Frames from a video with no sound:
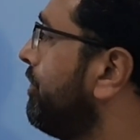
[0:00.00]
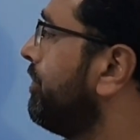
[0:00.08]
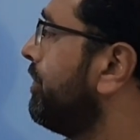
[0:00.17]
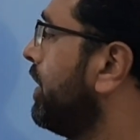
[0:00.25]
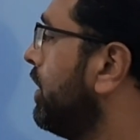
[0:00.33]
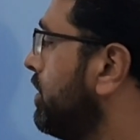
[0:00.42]

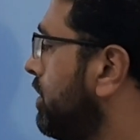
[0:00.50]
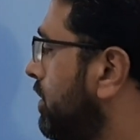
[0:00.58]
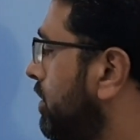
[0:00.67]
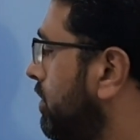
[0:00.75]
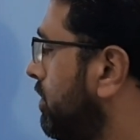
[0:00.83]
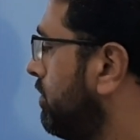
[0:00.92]

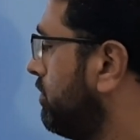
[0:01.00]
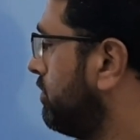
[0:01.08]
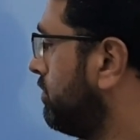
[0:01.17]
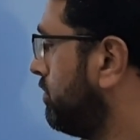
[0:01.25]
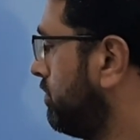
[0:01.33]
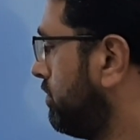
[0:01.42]

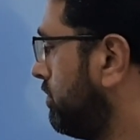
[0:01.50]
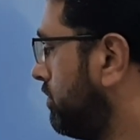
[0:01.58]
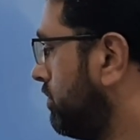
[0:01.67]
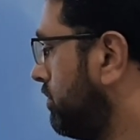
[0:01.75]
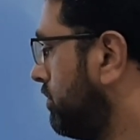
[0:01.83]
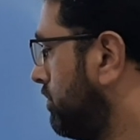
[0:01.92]

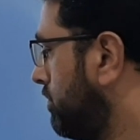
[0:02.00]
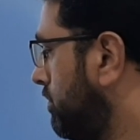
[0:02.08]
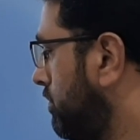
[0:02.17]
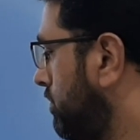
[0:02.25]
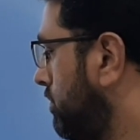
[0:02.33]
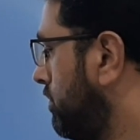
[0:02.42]

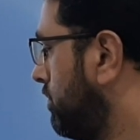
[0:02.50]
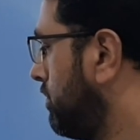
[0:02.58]
(no one is talking)